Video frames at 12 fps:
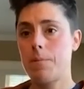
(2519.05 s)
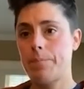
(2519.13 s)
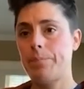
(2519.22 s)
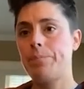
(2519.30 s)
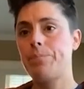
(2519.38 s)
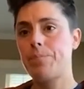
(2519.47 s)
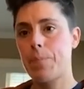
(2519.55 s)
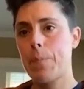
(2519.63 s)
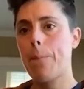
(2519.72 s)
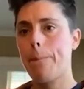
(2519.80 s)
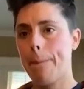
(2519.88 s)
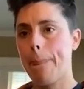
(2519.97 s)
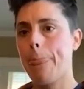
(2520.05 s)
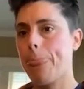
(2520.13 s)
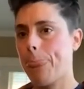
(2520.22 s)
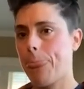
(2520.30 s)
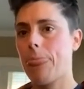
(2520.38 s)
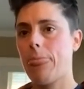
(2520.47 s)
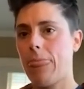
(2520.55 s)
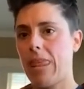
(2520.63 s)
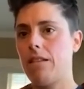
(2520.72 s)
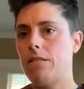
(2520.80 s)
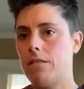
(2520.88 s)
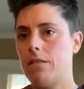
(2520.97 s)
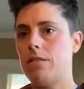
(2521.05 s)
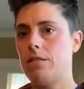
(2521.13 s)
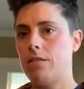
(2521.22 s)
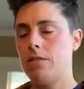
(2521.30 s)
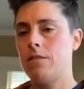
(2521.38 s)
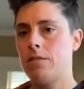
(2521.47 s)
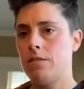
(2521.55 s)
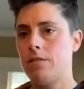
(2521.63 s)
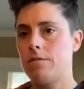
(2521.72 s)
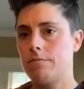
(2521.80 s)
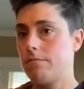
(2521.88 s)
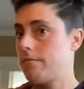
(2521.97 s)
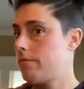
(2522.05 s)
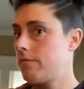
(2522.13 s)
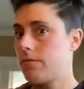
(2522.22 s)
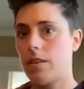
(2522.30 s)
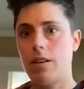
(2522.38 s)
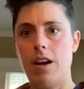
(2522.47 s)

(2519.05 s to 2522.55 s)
It's insane. Yeah. And I can't imagine what it's going to be like in 7 years.